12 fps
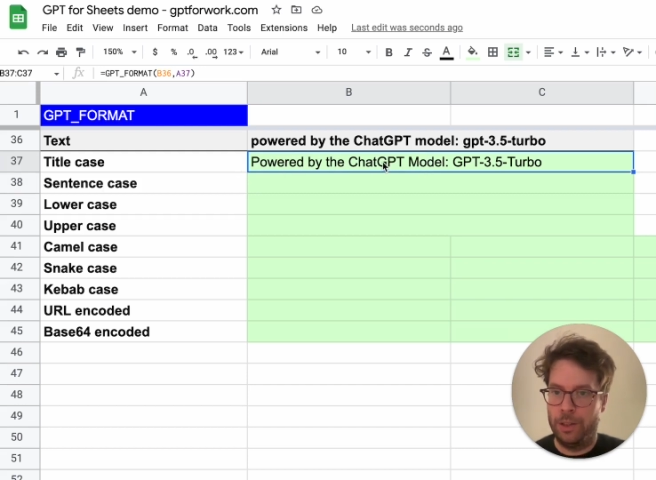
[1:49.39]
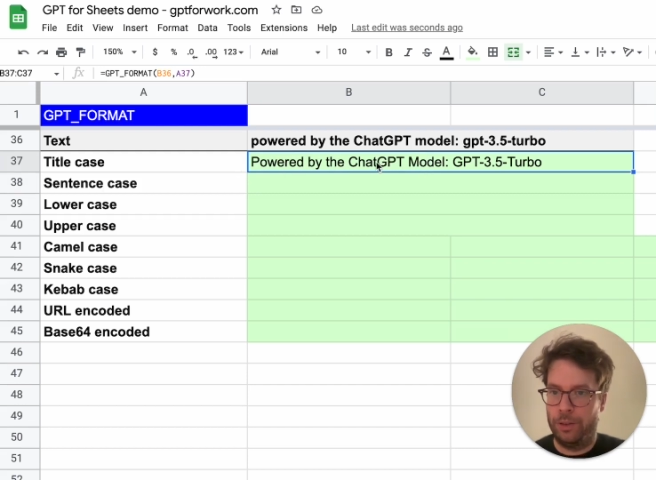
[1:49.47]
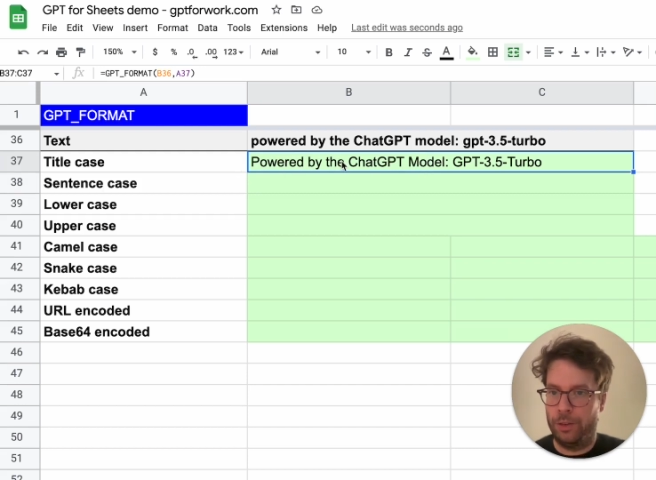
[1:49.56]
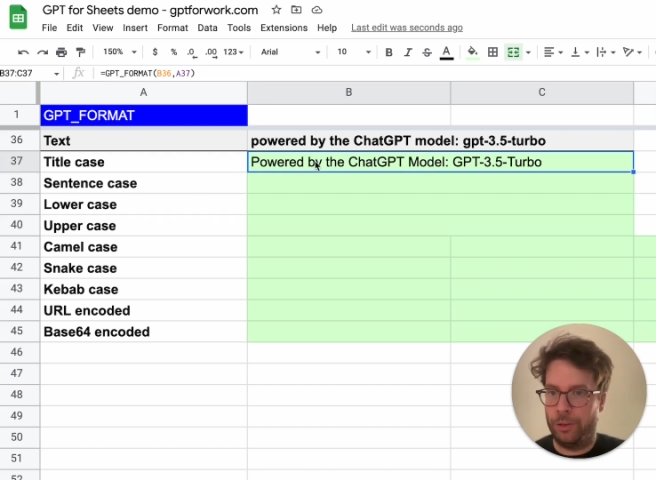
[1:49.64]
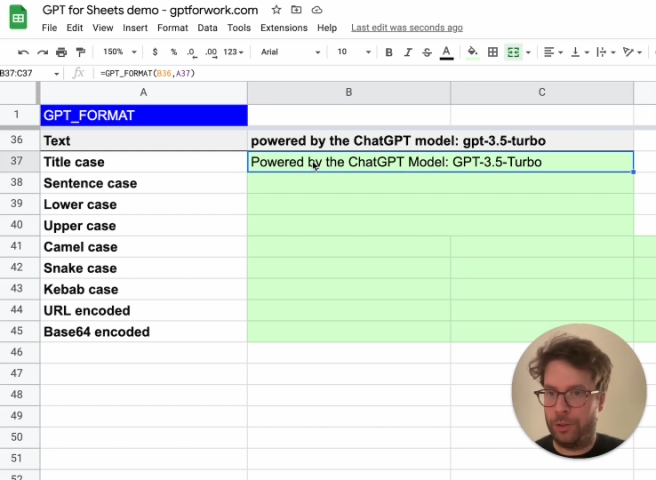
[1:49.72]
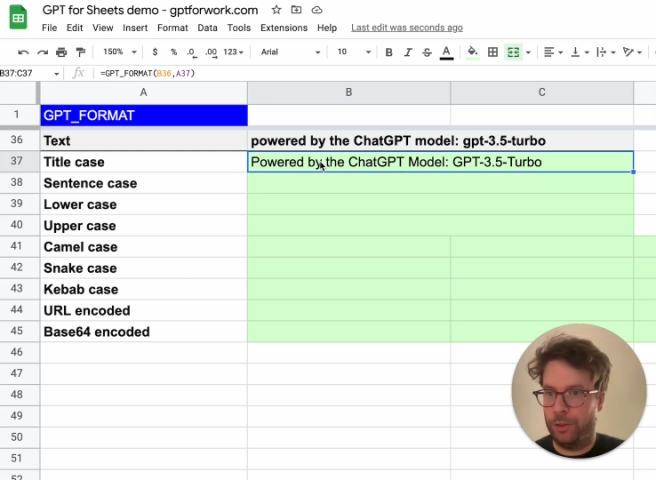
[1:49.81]

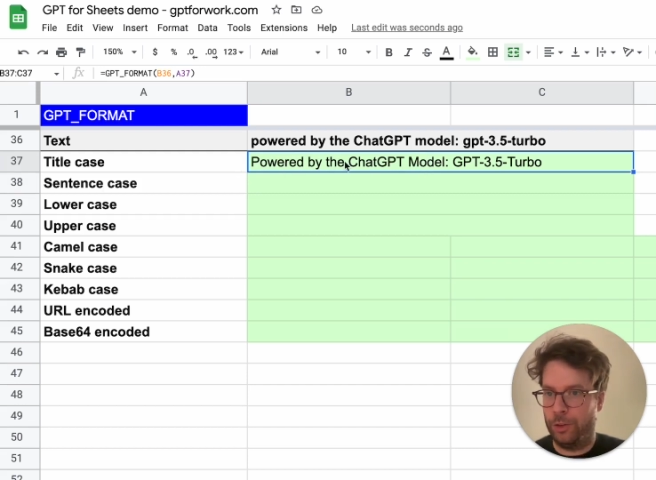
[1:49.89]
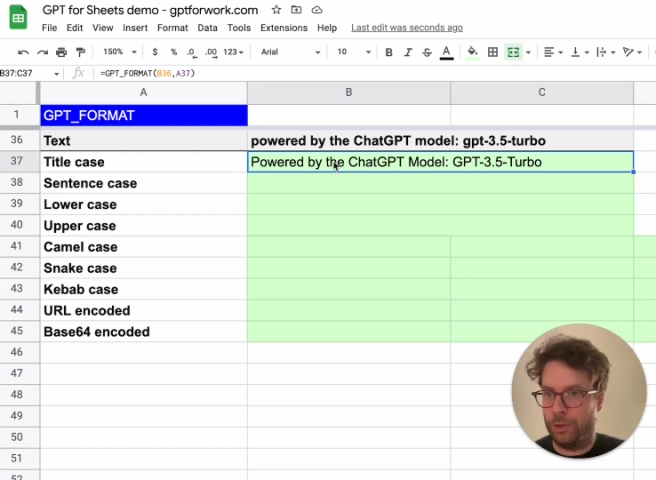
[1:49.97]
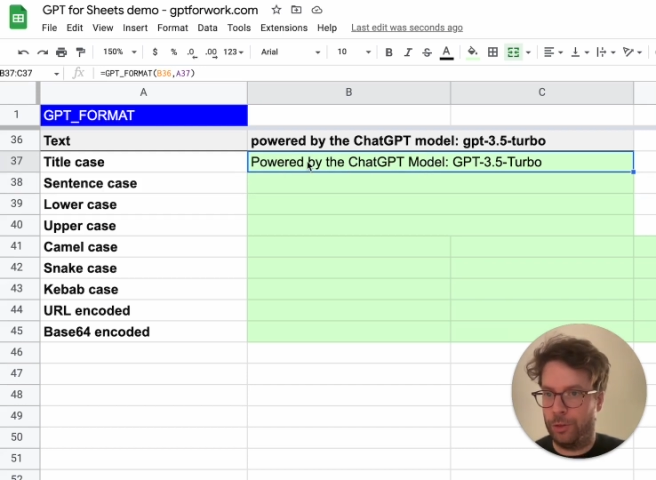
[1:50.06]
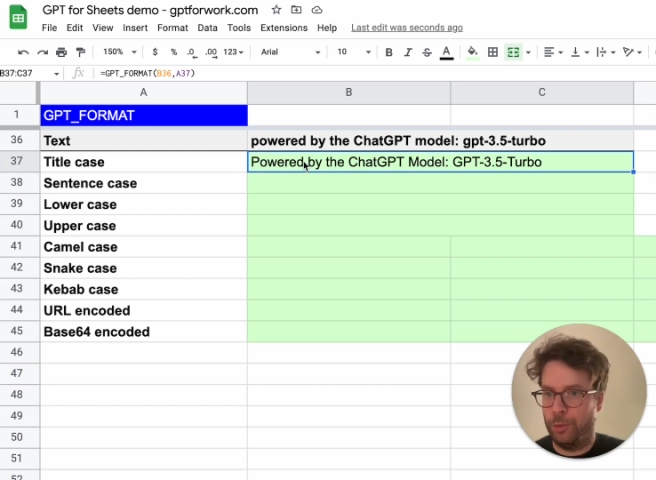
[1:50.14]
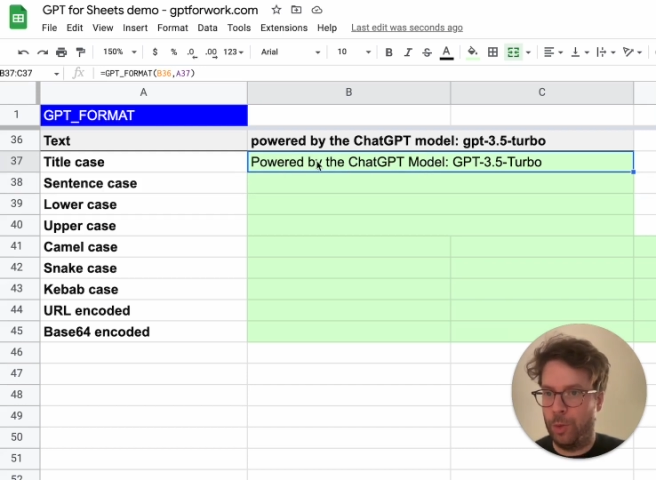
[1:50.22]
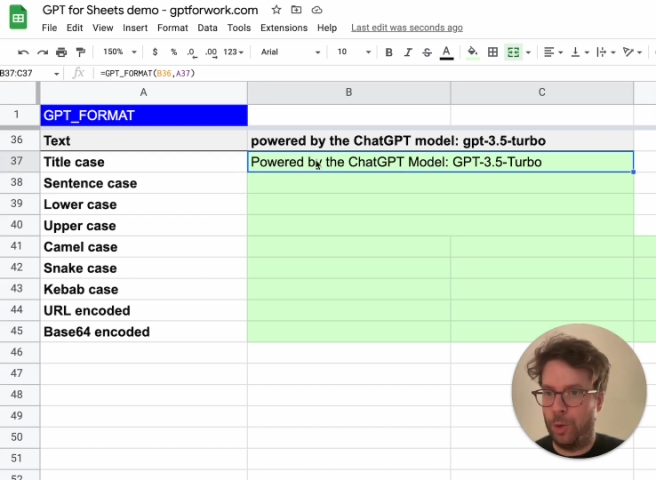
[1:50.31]
the, the
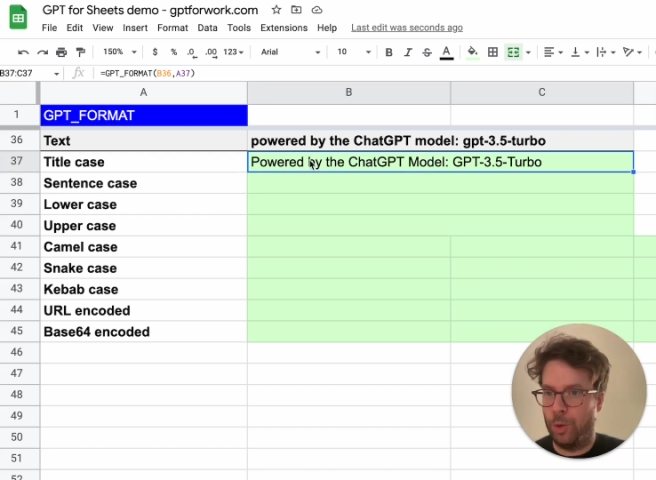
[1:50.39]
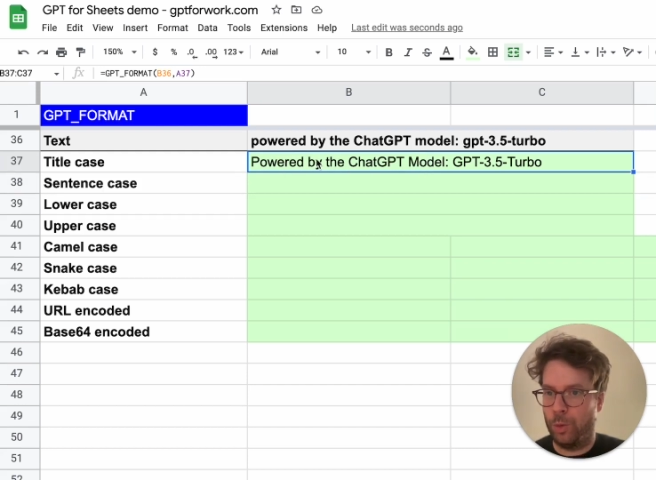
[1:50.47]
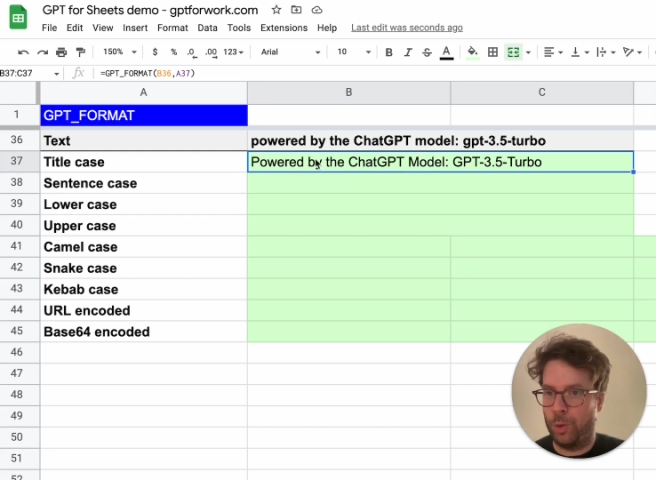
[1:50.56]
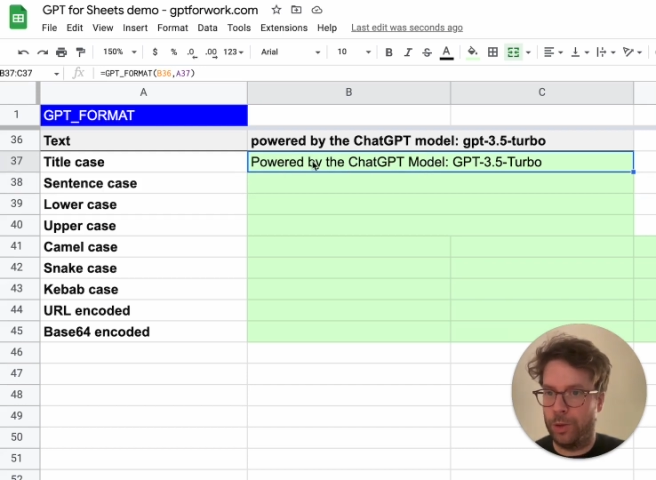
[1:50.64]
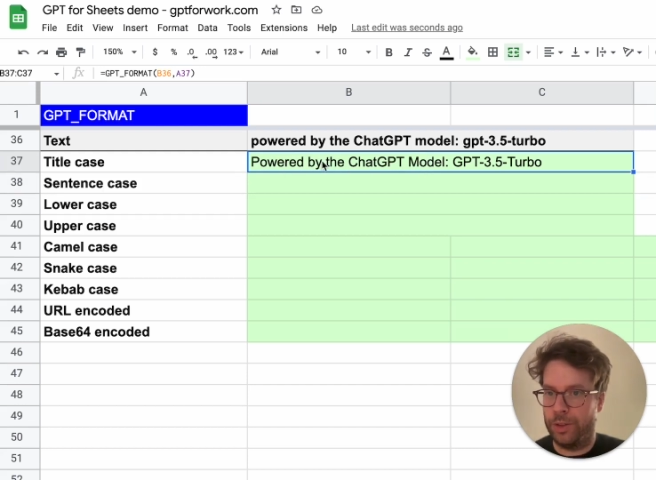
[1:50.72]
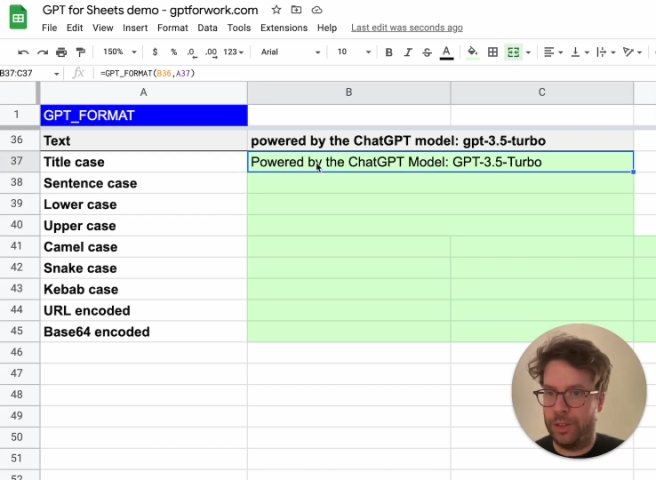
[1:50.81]
small
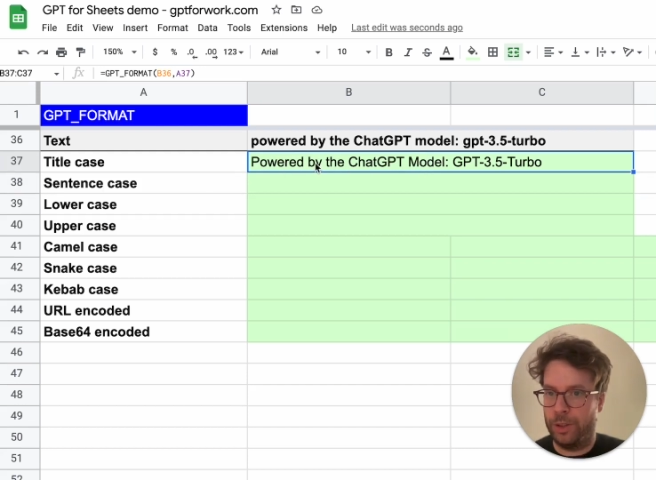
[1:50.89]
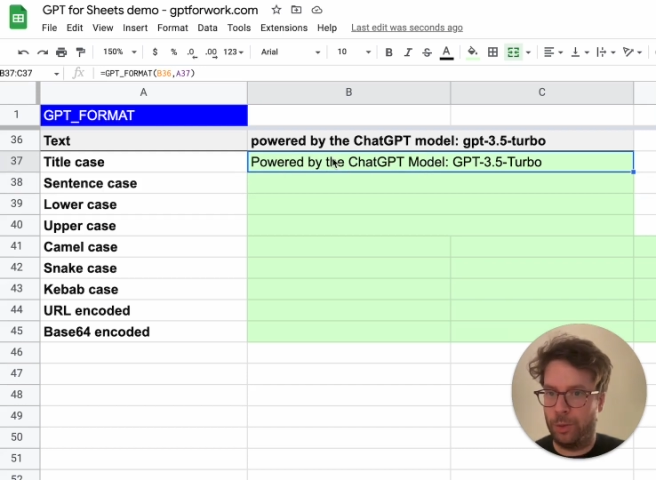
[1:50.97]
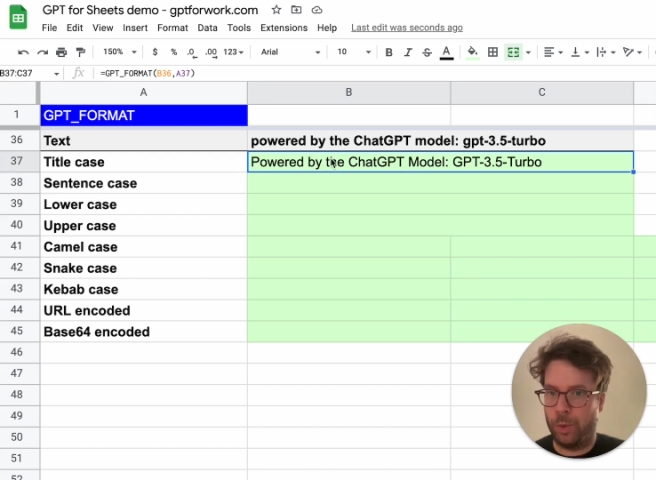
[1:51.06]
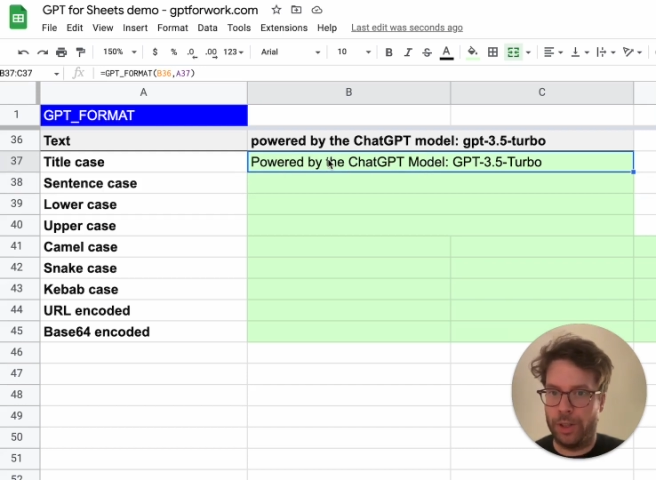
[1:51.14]
words here were